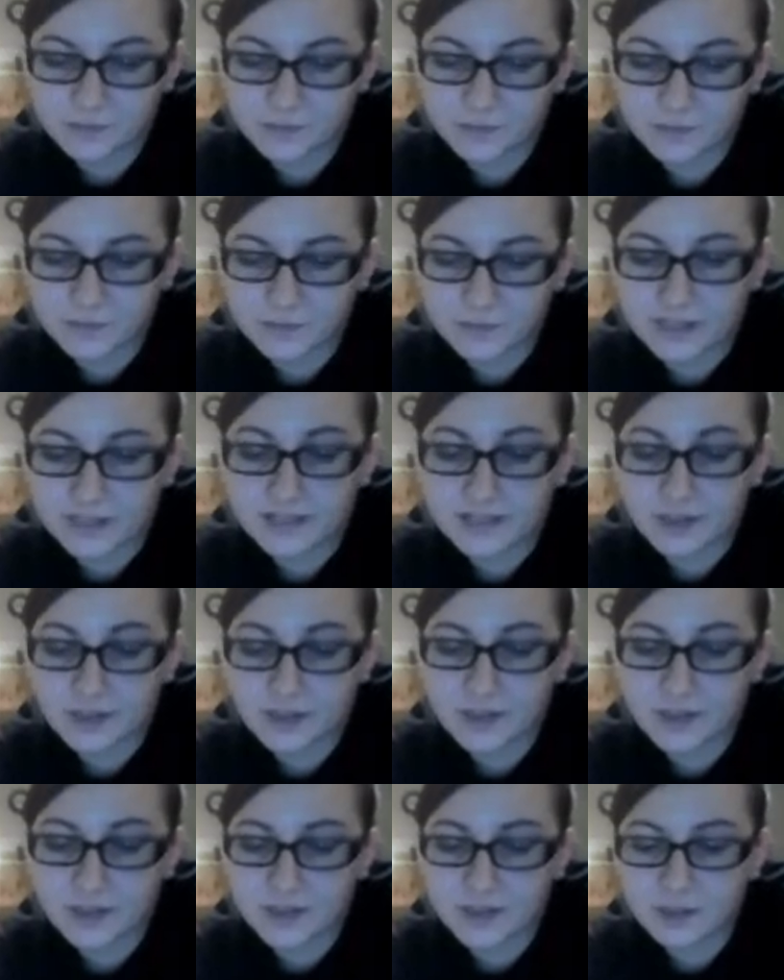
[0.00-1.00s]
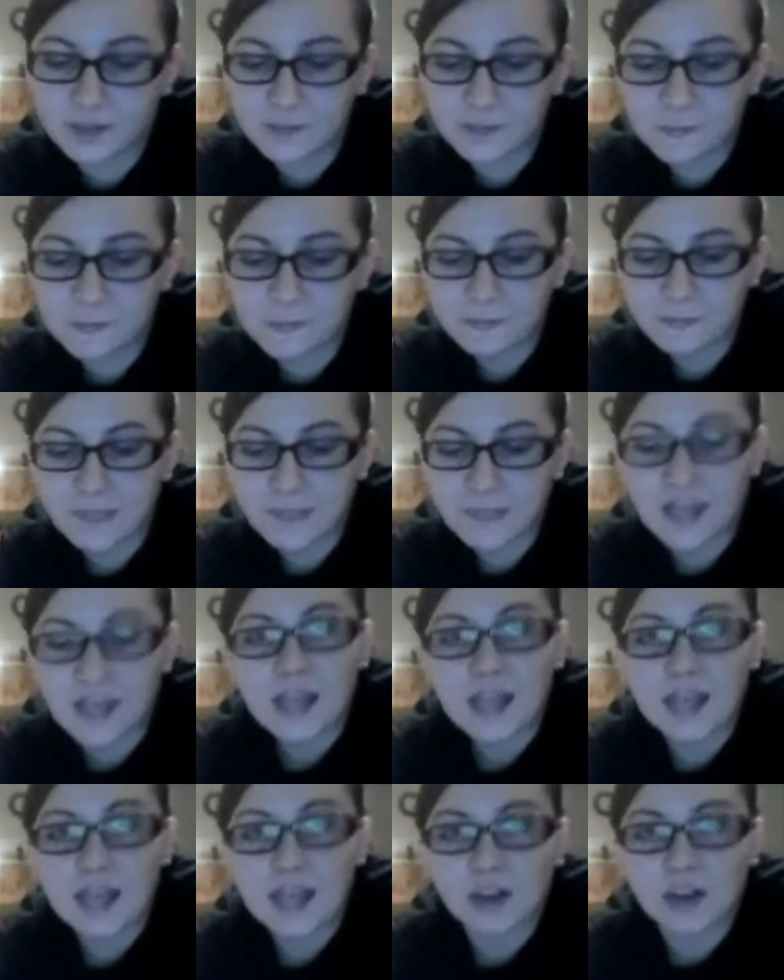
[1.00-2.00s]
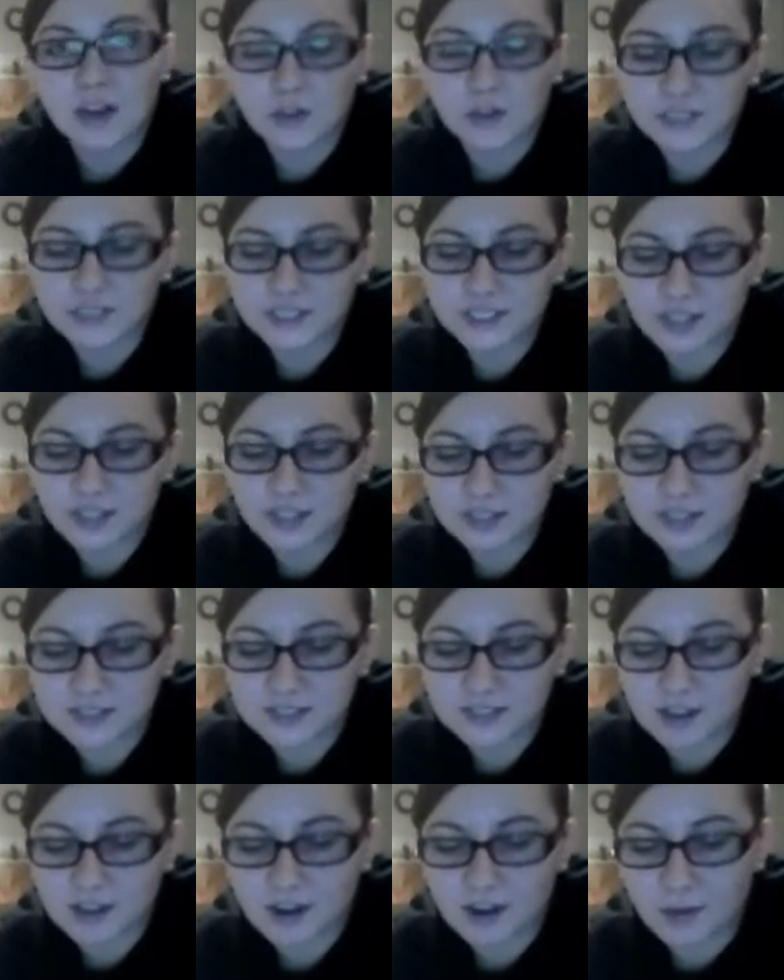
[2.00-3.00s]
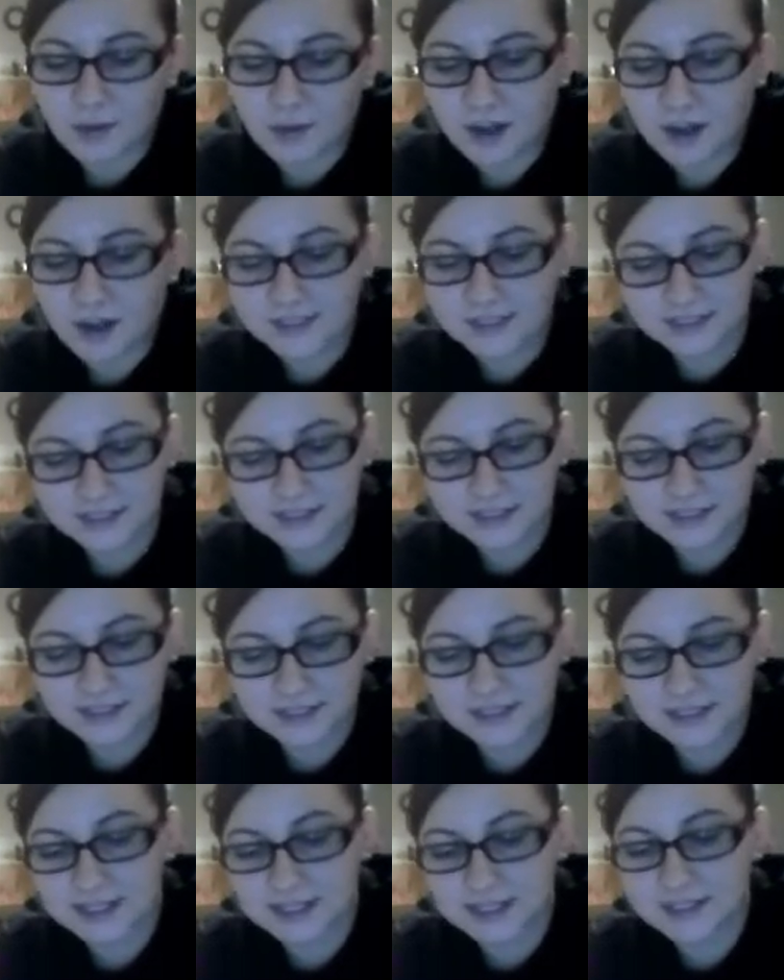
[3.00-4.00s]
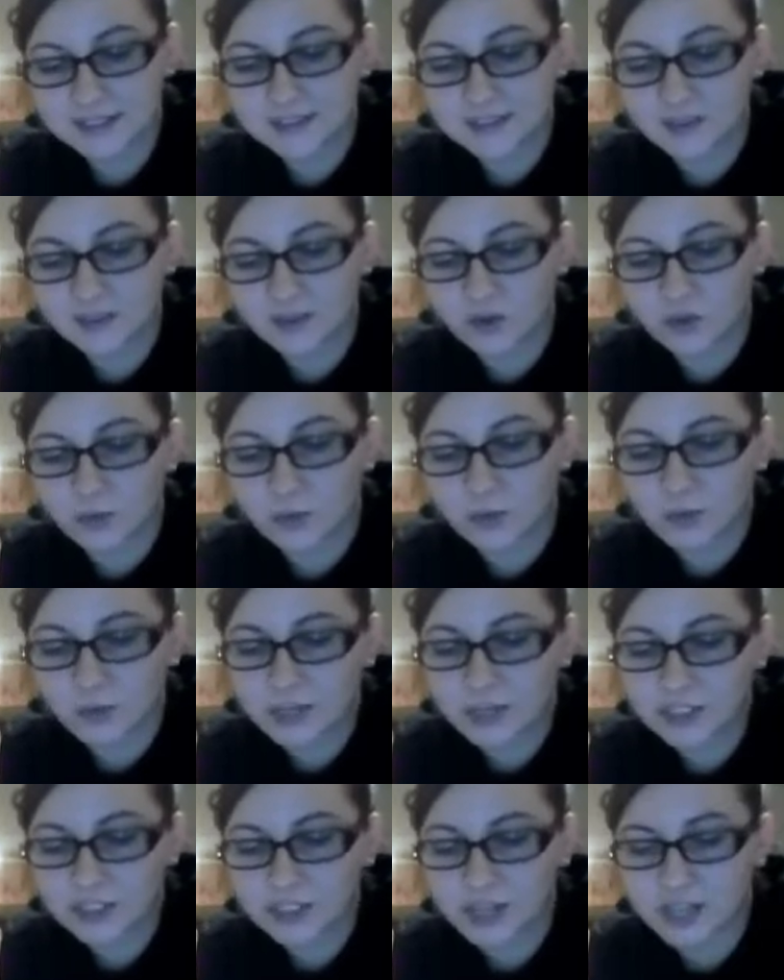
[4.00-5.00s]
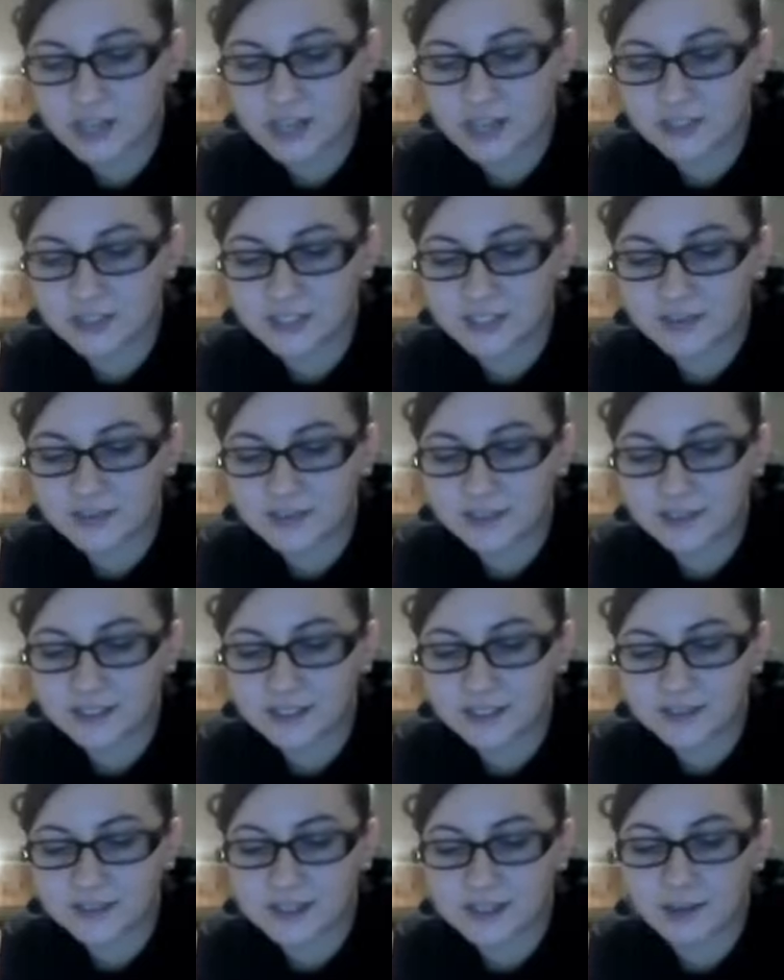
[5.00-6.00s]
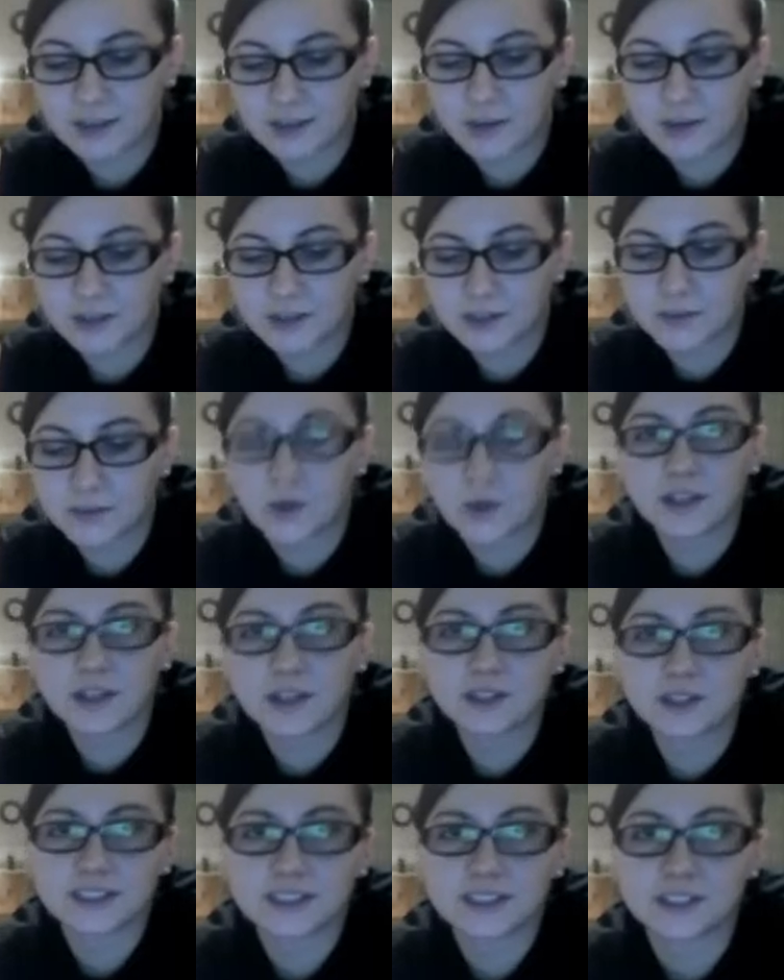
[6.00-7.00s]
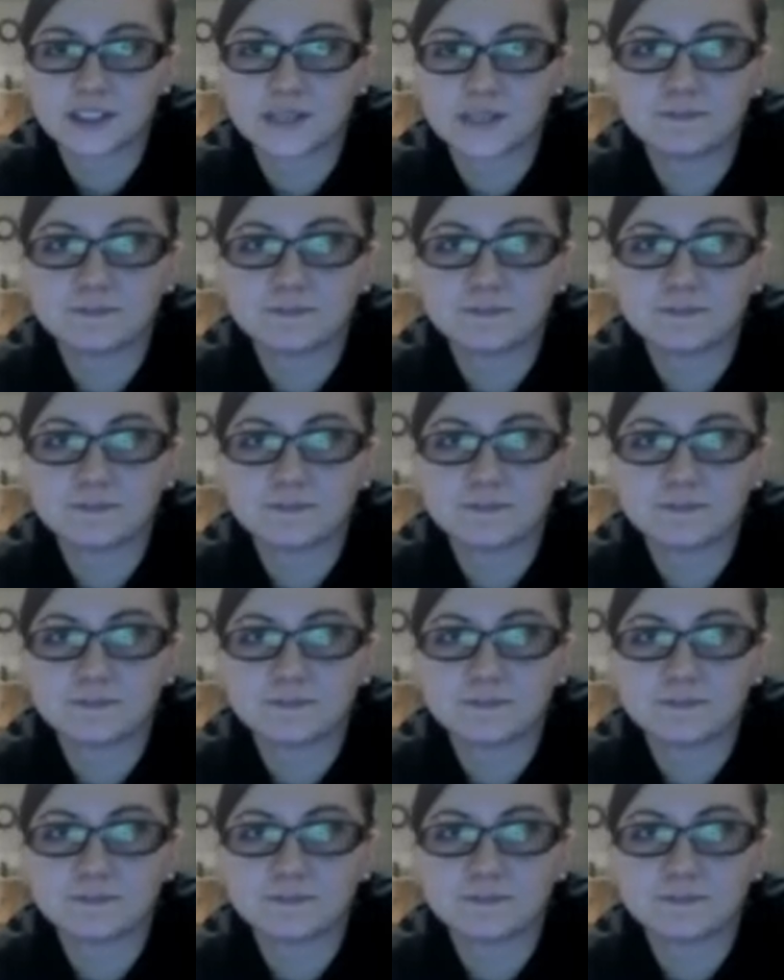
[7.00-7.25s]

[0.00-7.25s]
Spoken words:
plexopathy. In older adults are Parkinson's disease, normal pressure hydrocephalus, and post-polio syndrome.